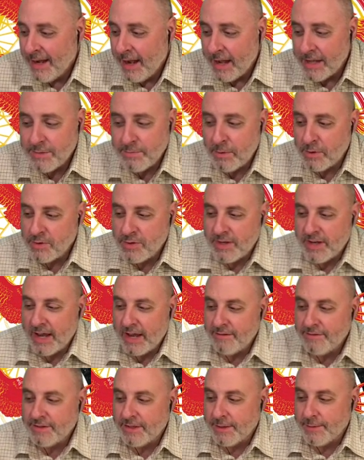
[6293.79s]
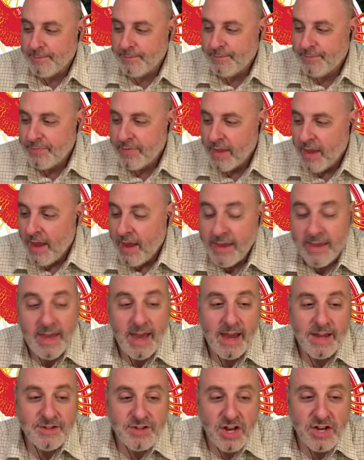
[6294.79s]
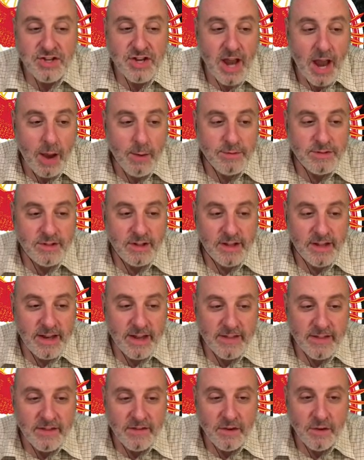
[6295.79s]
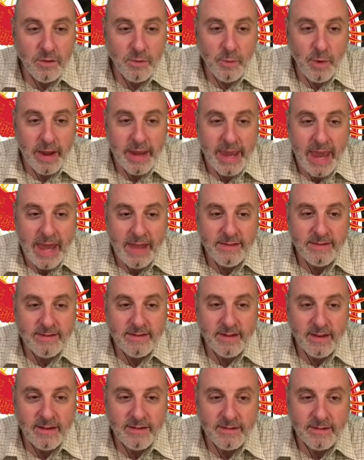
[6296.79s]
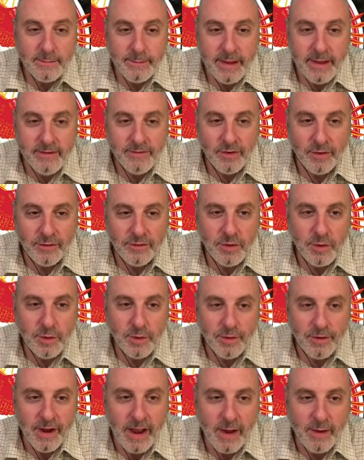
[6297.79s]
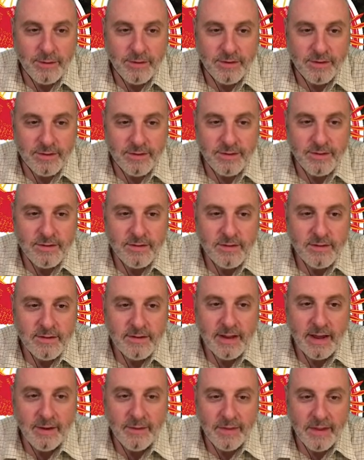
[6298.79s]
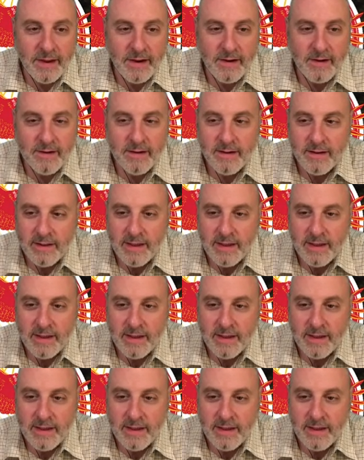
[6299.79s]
I suppose you'd have to. Yeah, JJ, I was looking at that too. We can see some evil Tudor houses down there.